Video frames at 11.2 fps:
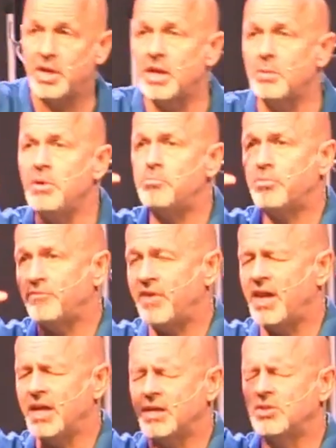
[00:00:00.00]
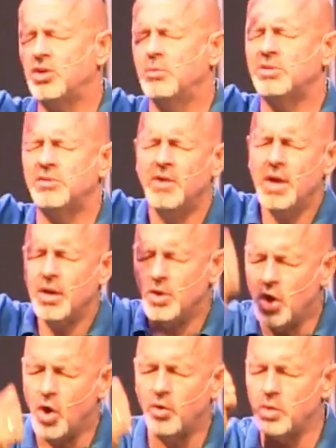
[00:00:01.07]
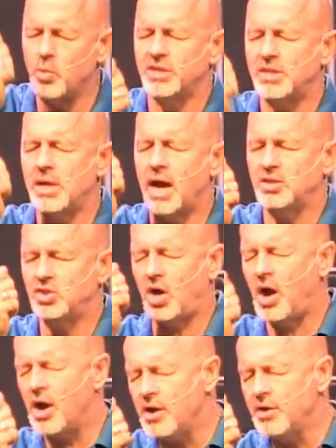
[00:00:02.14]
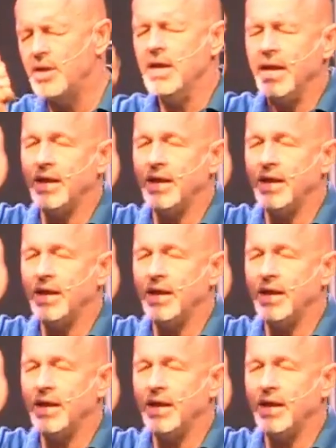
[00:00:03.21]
We need to be prophetic in terms of knowing what's God's heart